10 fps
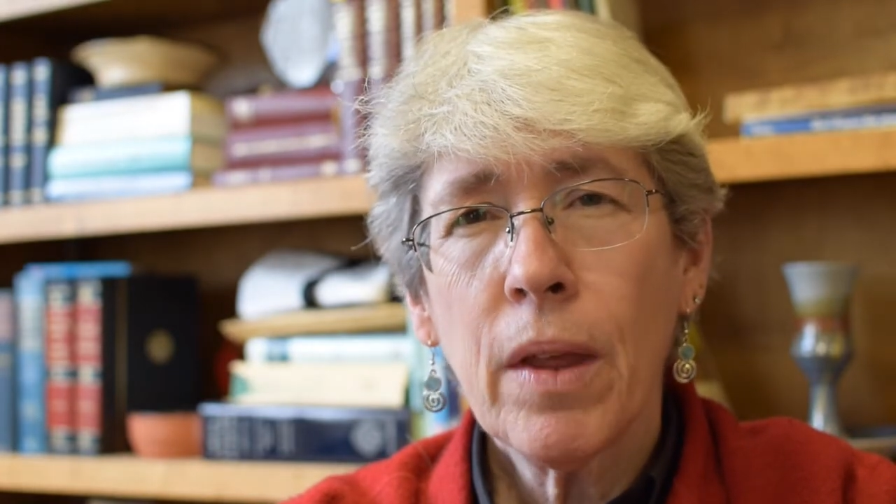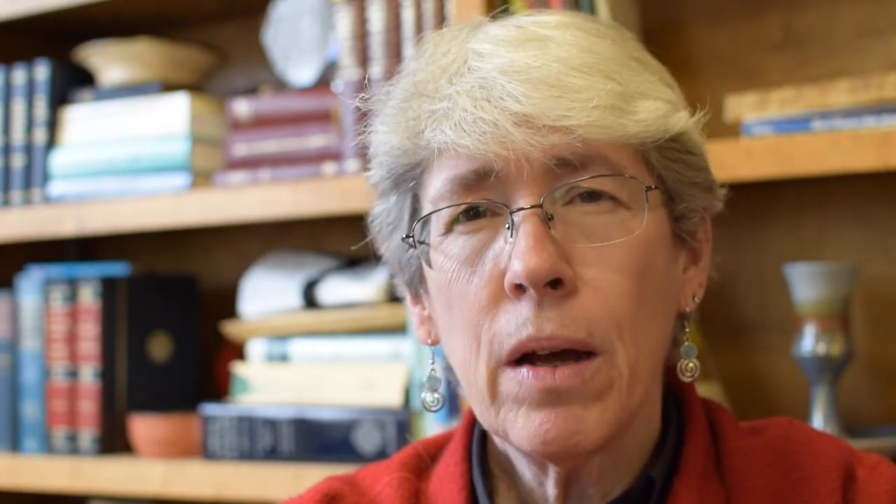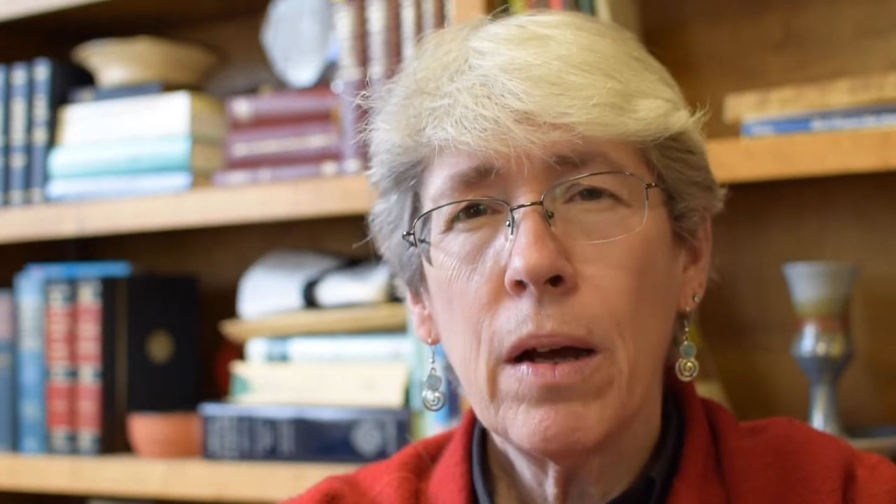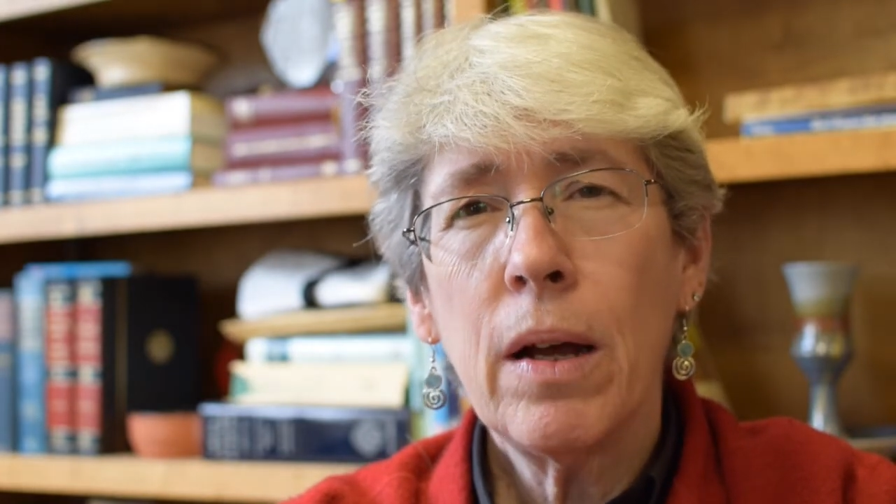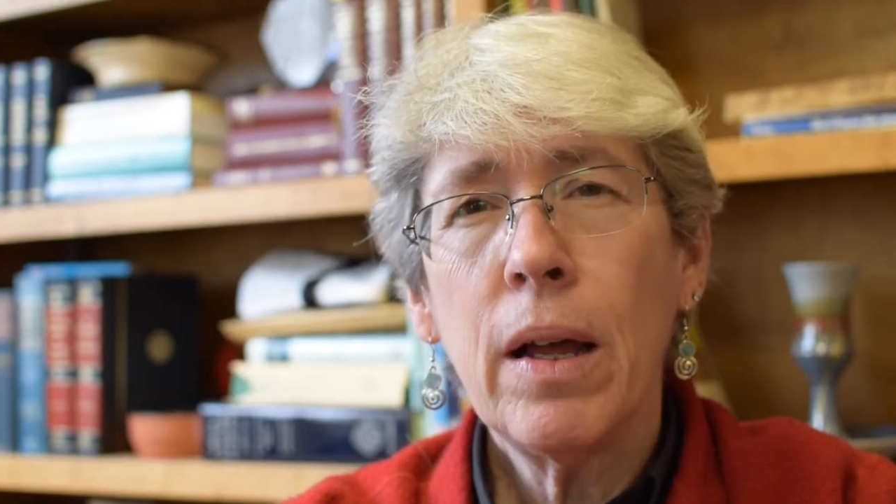
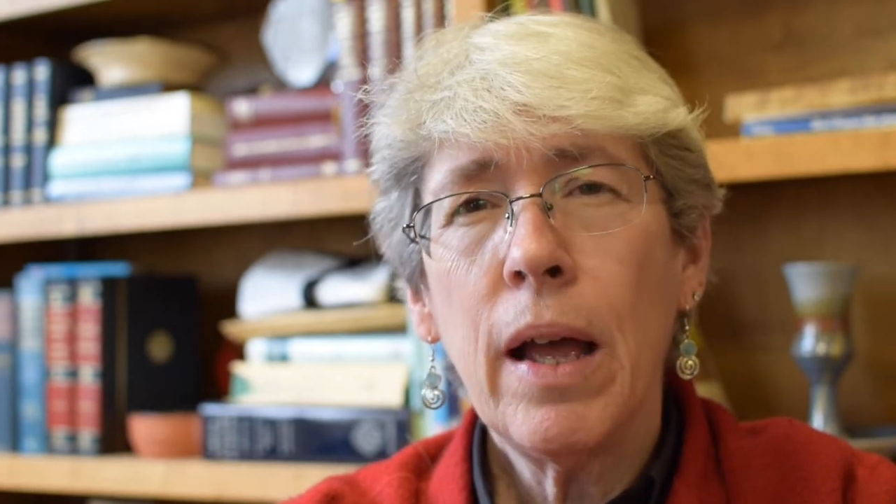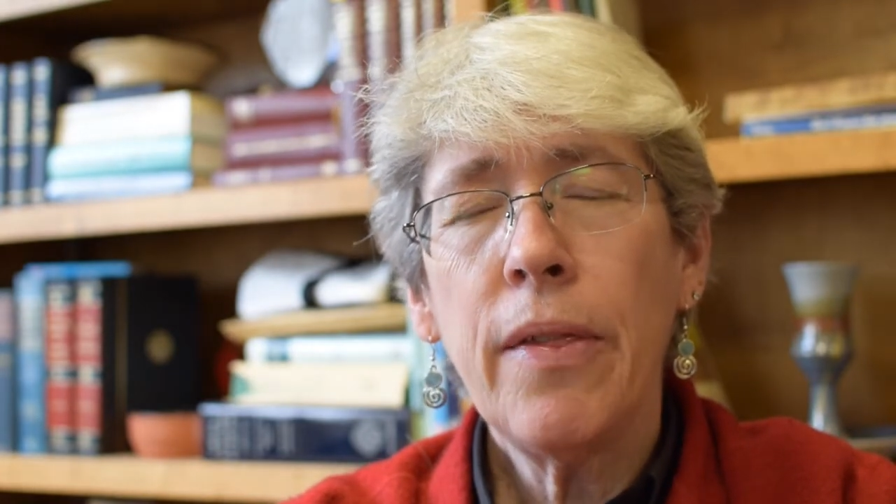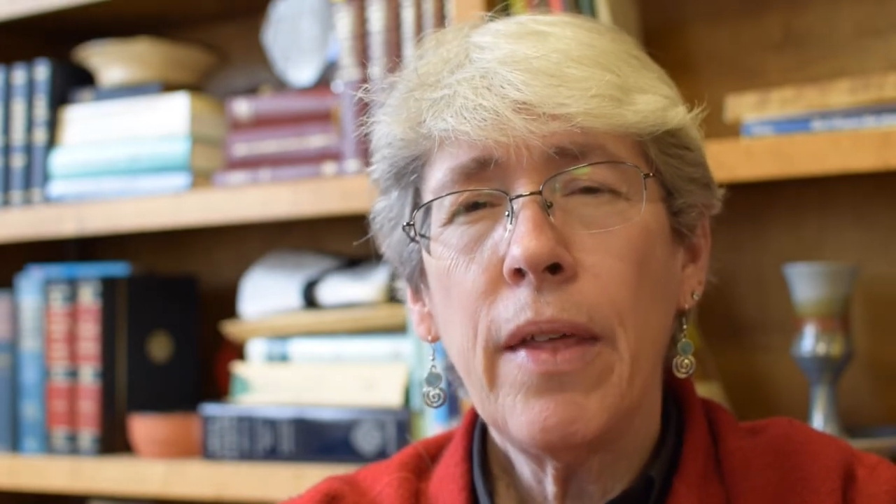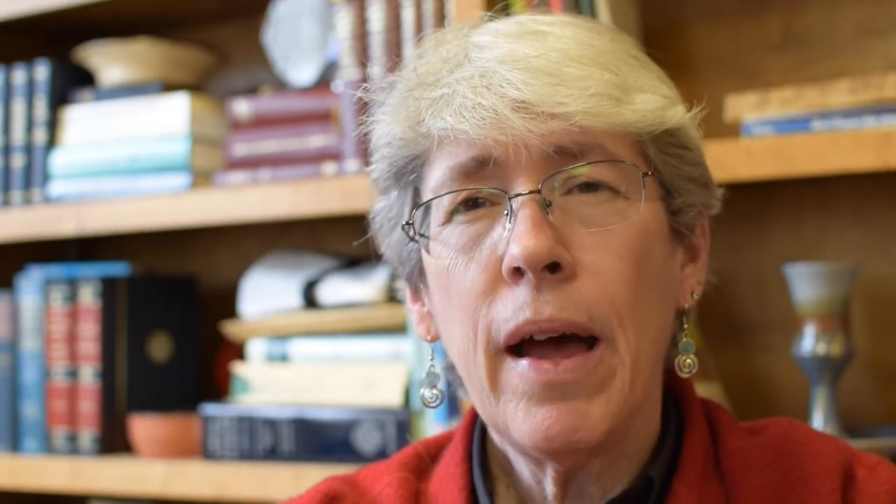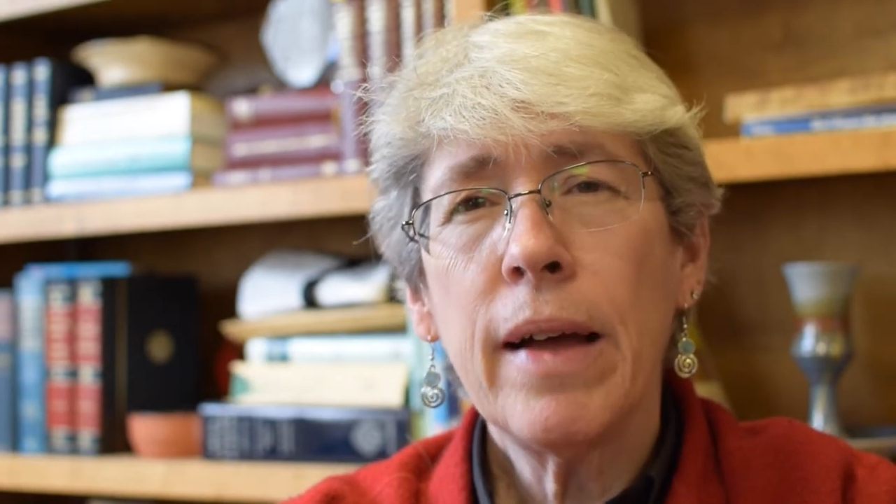
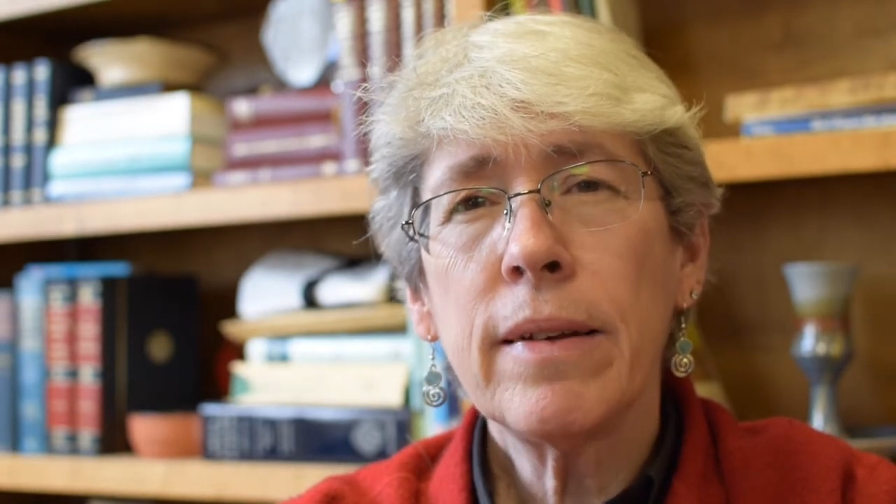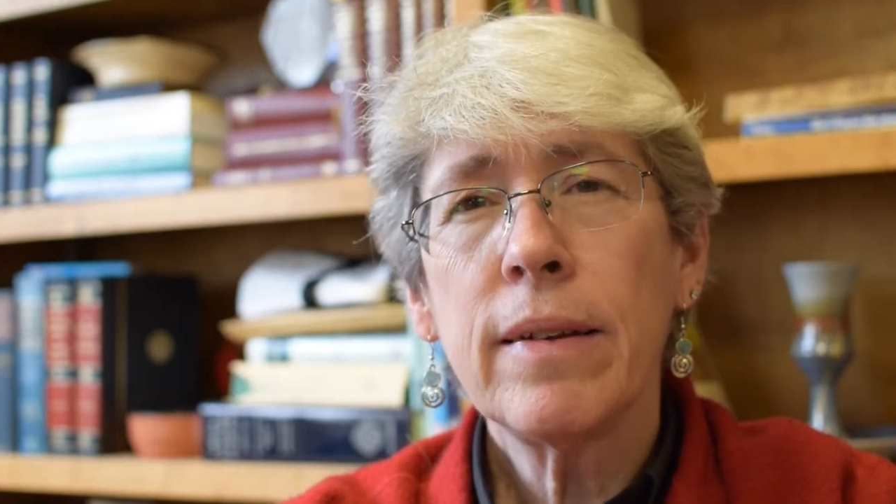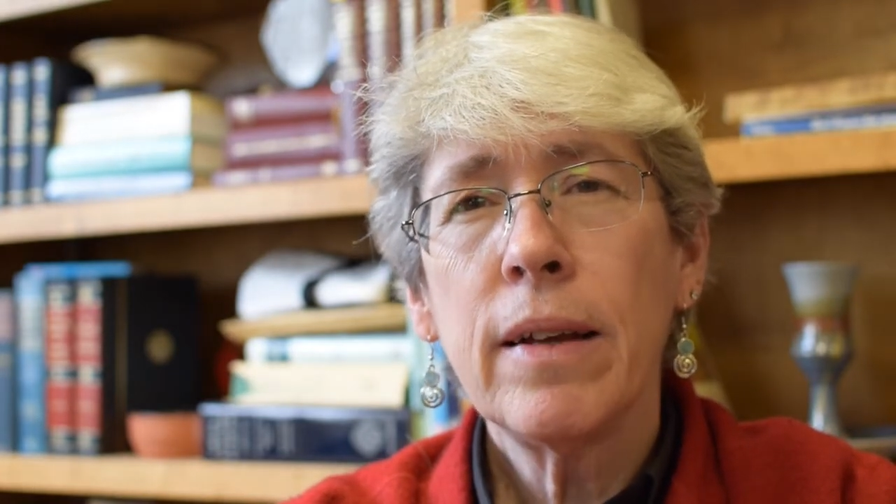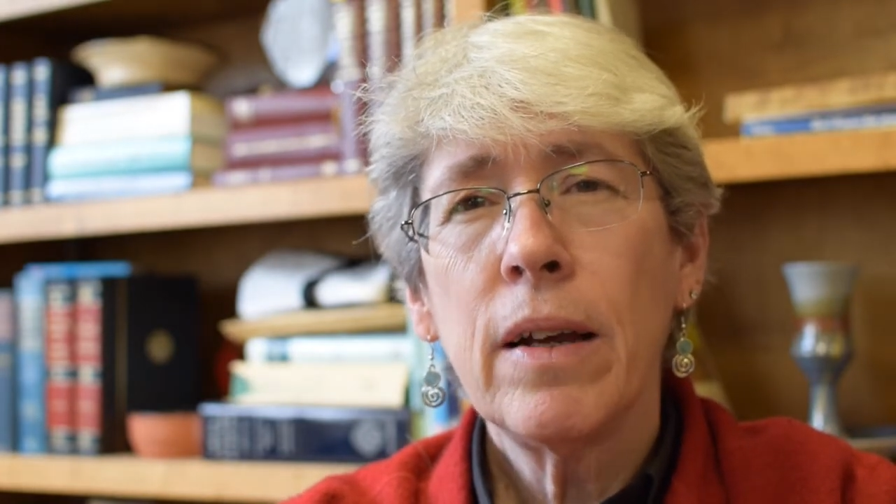and that